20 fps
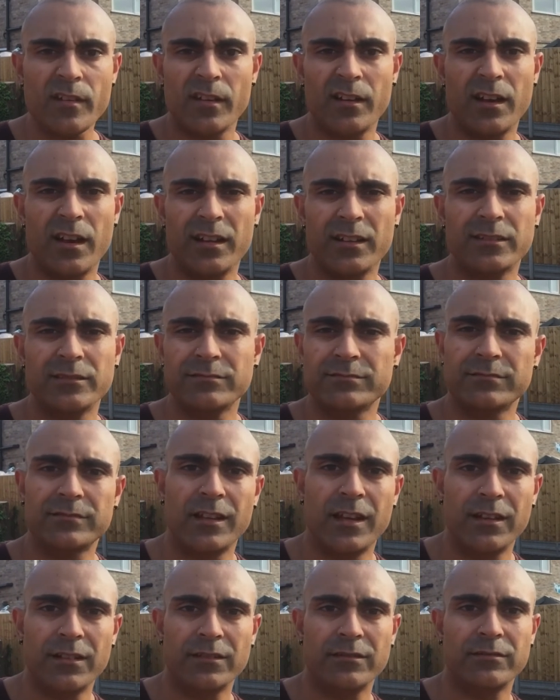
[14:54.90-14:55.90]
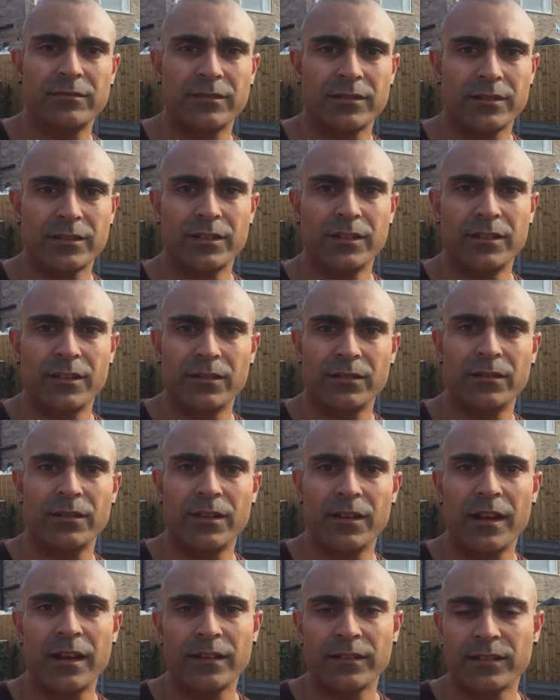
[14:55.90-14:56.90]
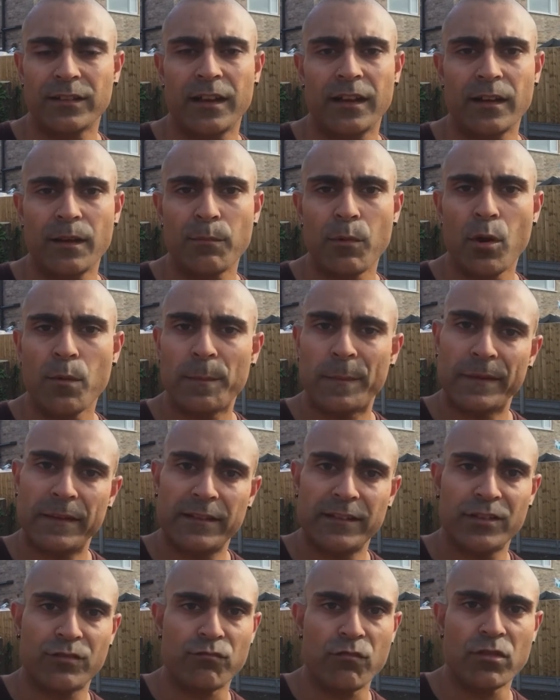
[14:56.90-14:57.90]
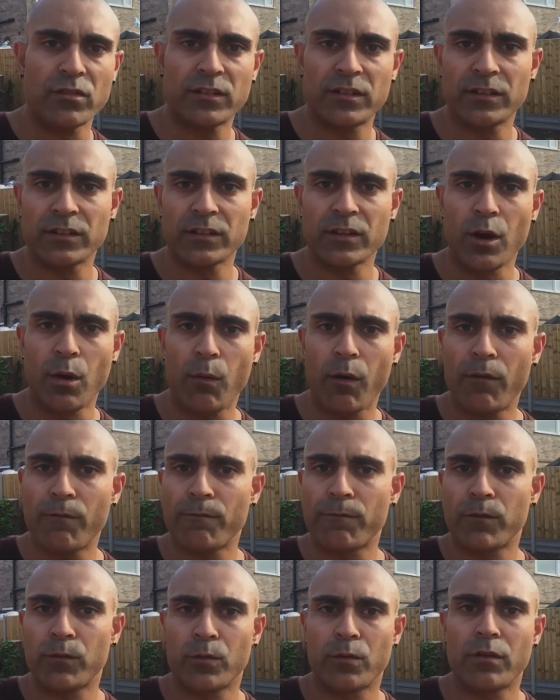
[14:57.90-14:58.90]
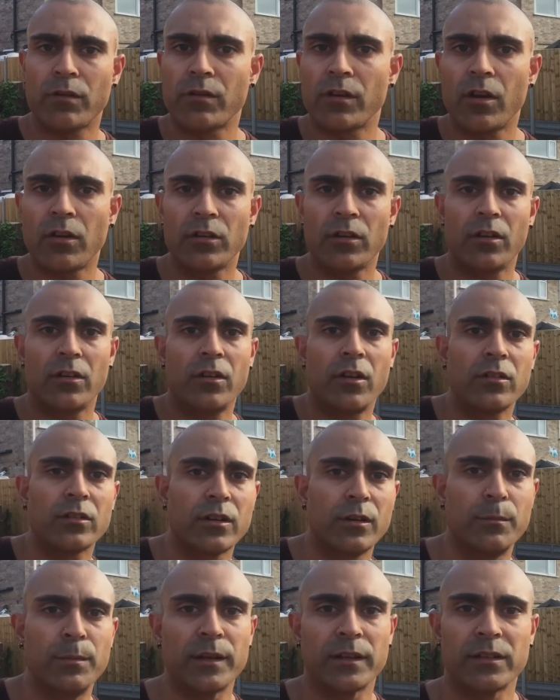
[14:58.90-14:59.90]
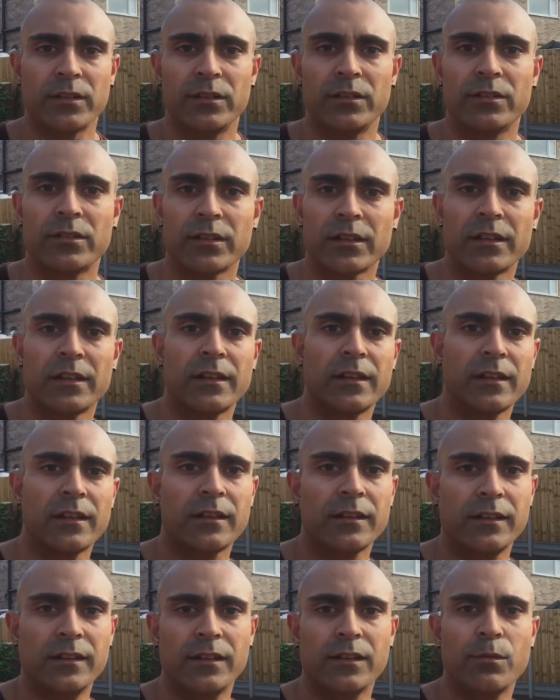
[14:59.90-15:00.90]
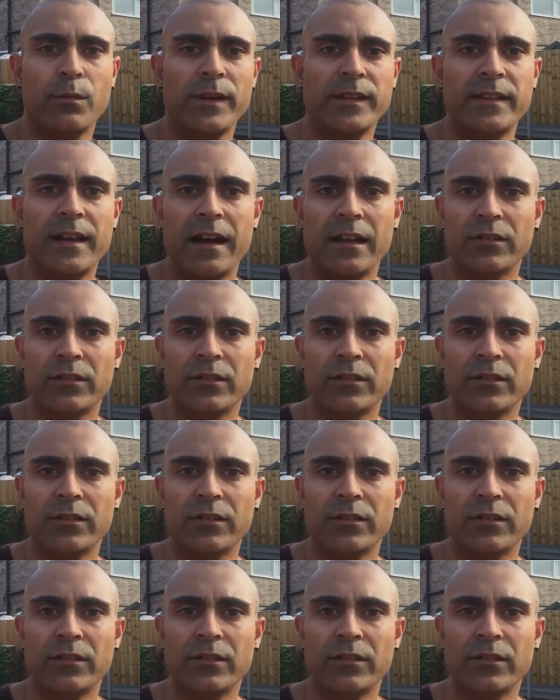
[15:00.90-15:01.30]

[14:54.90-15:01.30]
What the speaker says: and you know, and I'm hoping that this run can go on for a lot longer, because the way that I